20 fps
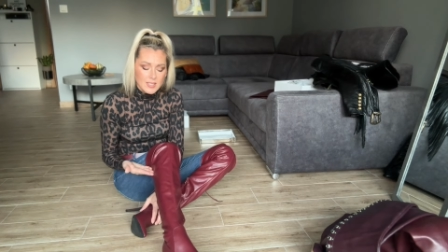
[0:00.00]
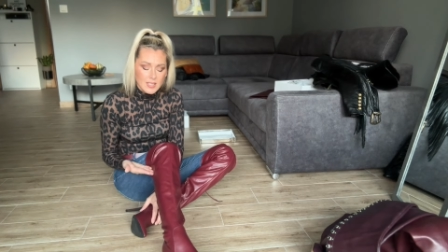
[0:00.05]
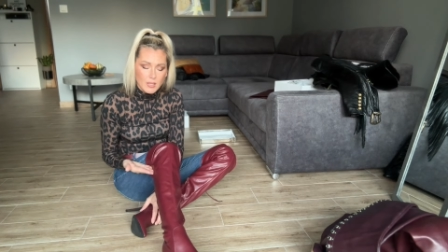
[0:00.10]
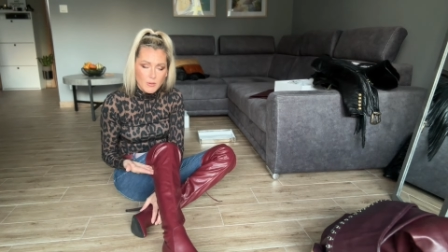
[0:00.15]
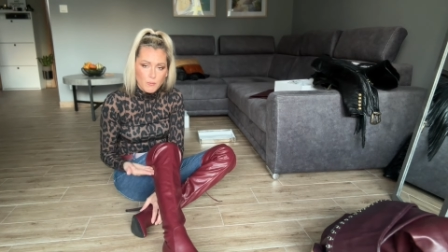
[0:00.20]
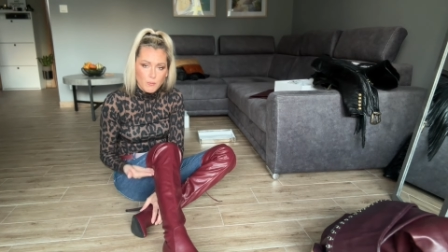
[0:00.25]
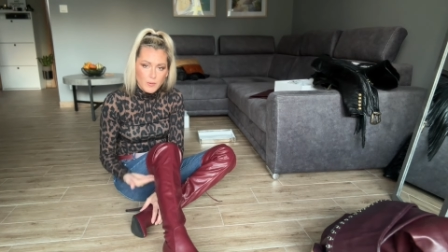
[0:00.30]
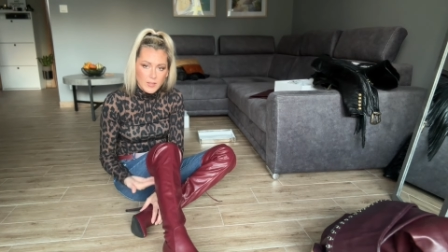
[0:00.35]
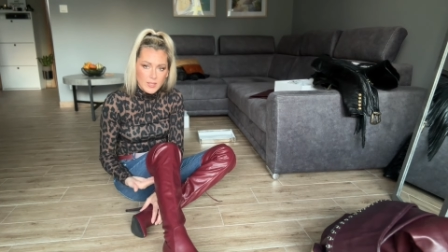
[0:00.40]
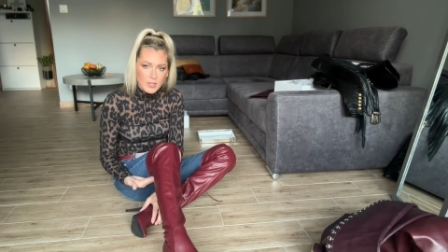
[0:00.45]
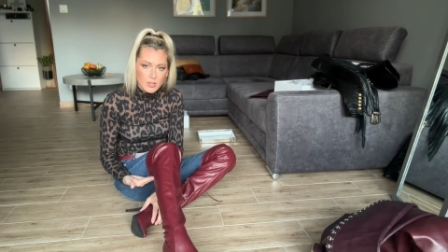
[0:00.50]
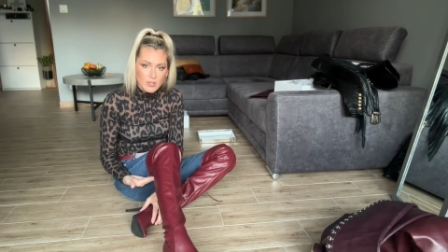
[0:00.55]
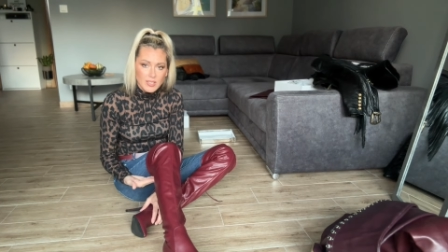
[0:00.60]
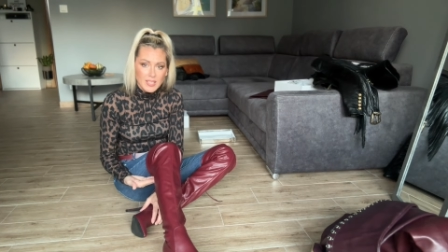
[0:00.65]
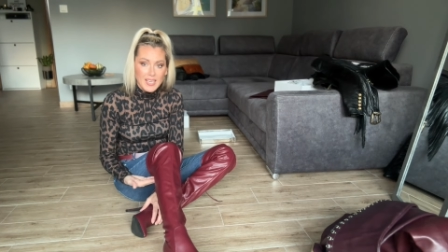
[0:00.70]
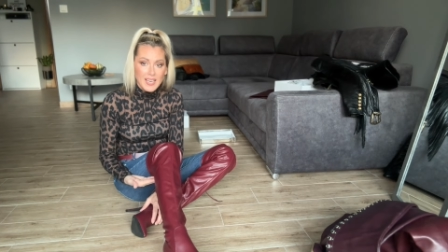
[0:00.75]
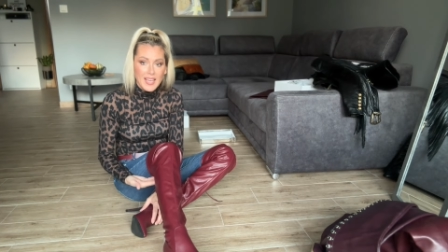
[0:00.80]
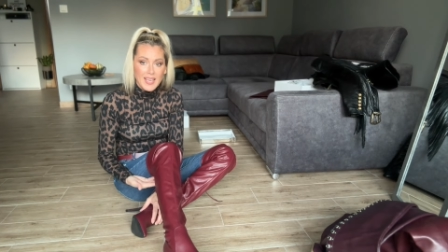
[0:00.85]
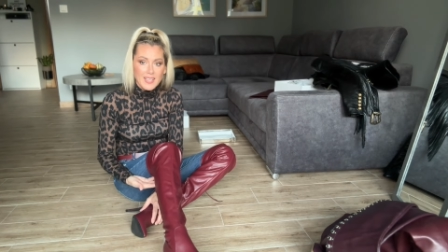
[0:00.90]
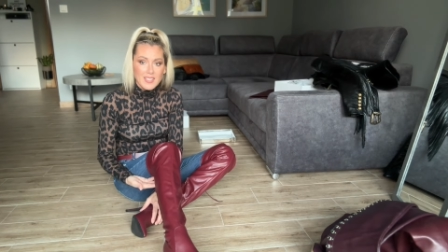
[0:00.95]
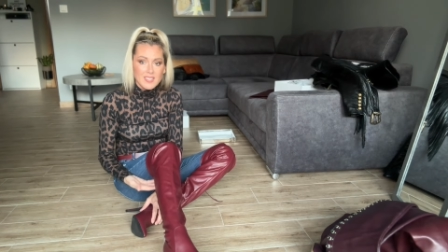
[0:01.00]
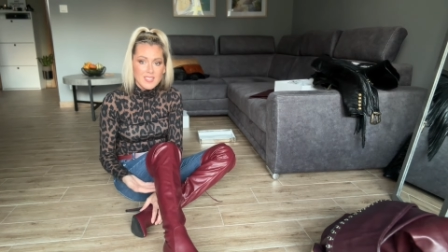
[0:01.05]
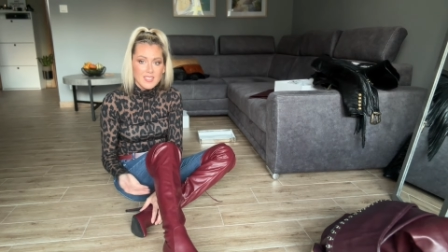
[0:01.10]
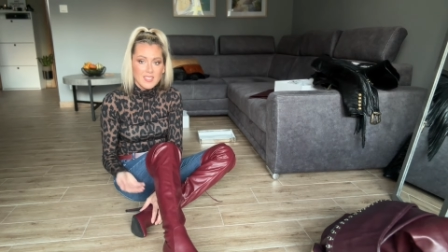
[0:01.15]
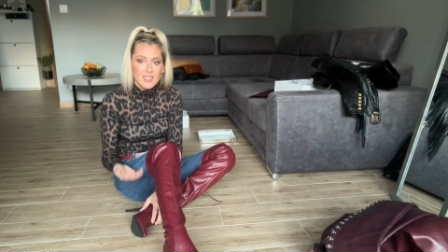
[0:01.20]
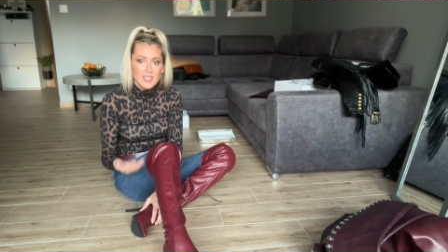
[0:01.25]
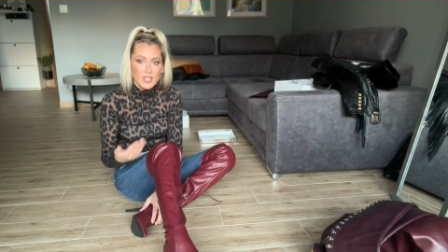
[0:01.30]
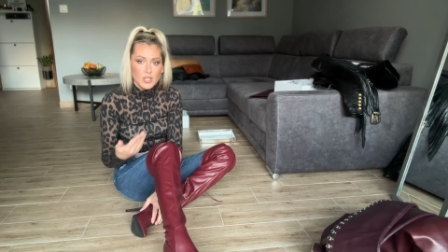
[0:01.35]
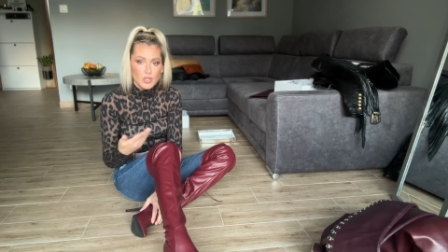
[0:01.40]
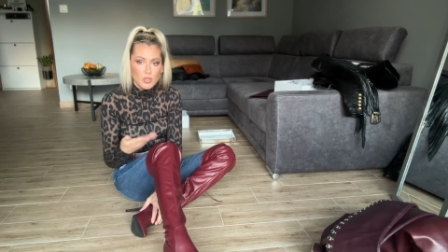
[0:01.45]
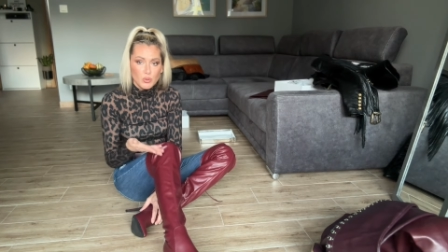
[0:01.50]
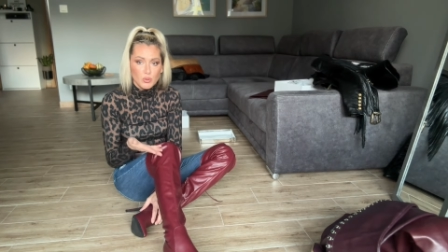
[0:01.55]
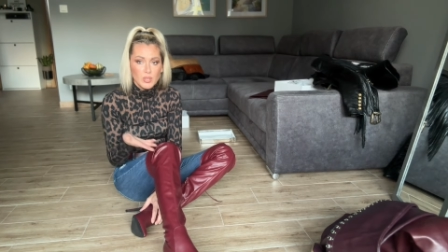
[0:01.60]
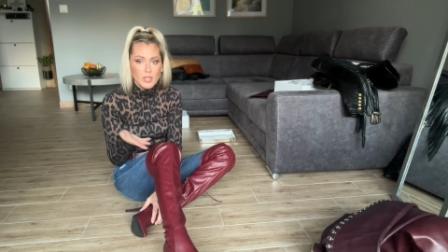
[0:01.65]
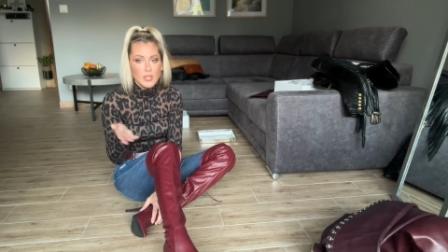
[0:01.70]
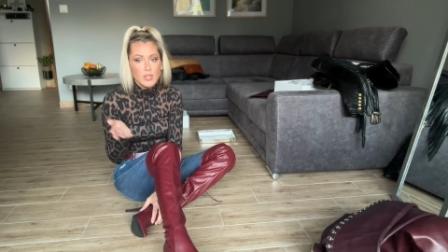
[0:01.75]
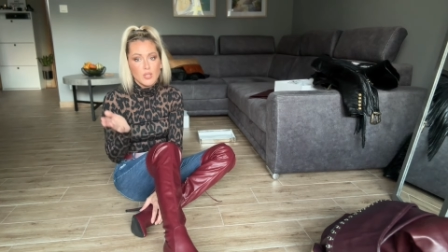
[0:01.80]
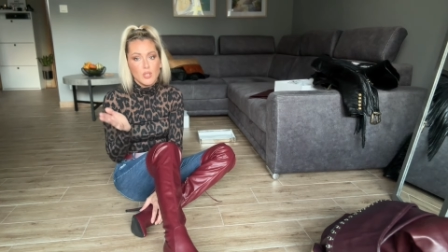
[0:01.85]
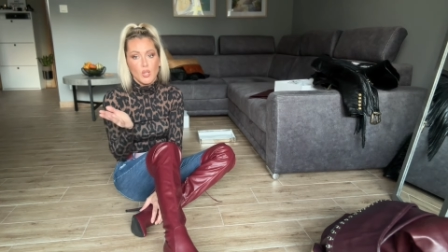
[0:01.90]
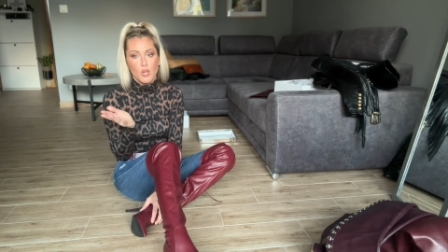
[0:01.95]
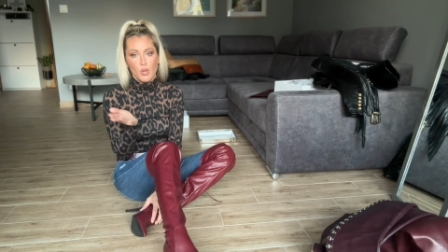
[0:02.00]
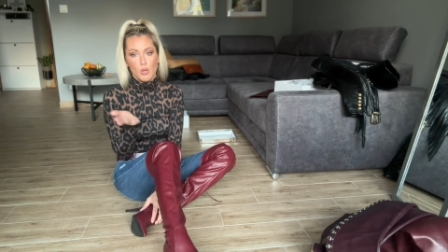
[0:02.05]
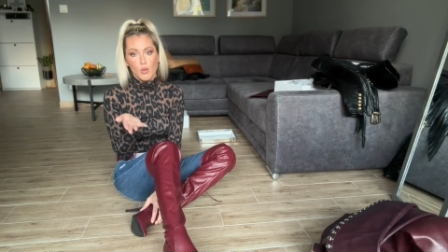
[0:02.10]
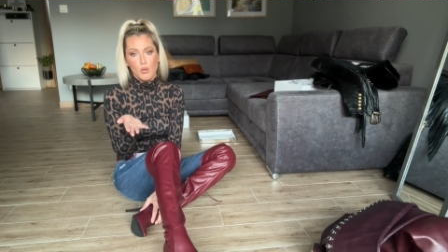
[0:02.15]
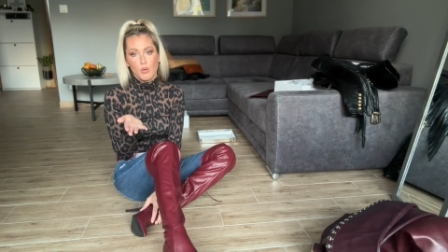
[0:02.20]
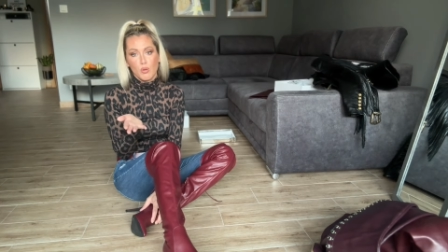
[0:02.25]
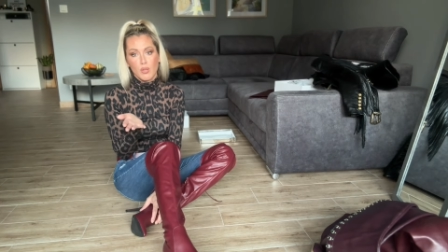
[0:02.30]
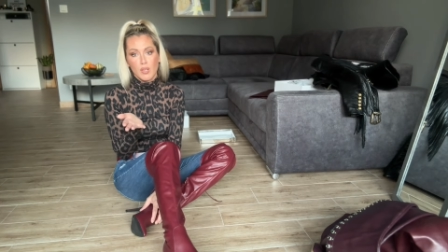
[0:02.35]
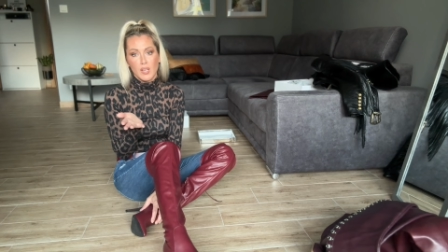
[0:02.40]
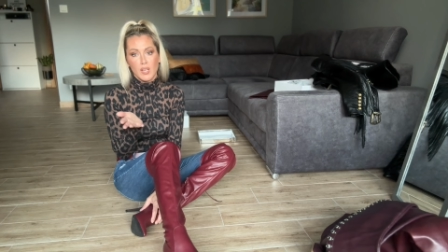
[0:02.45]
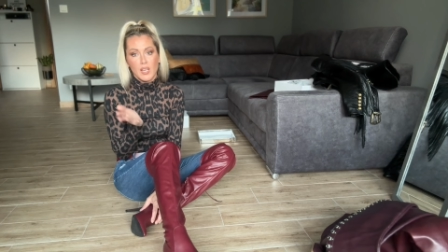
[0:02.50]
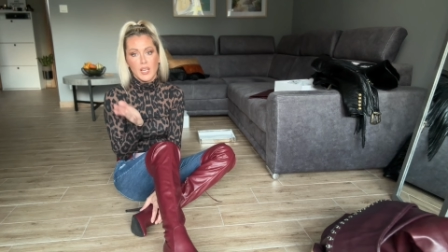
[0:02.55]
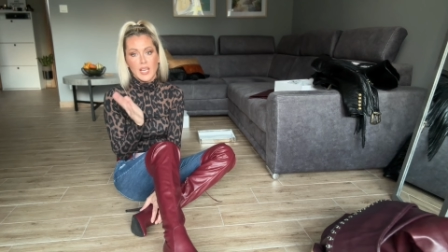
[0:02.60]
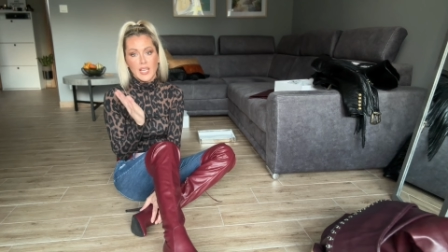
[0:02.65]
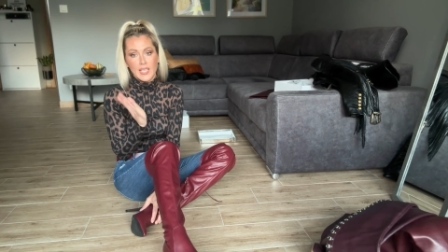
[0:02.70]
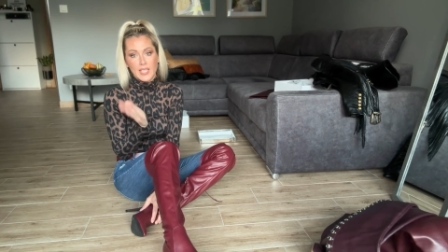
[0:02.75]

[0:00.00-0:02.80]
and fit on the legs they shouldn't look uh,